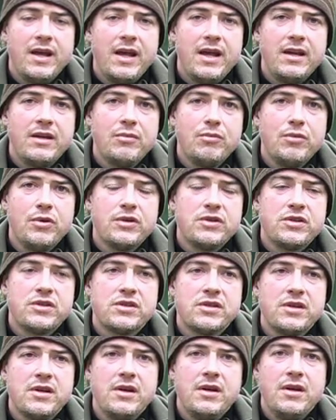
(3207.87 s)
in the
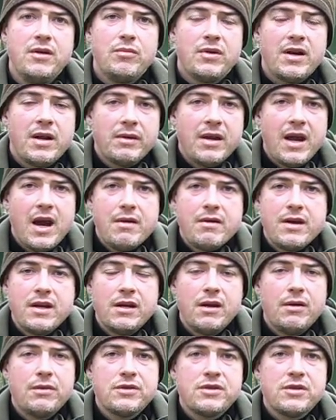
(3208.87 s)
woods when I'm
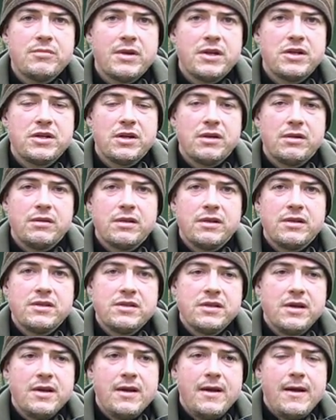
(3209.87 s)
carrying logs on my
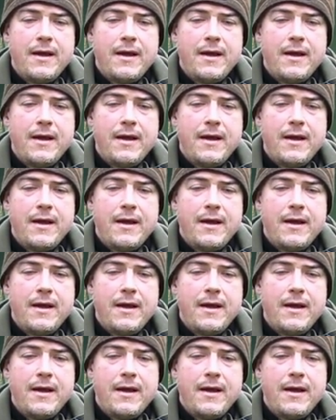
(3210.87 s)
shoulders.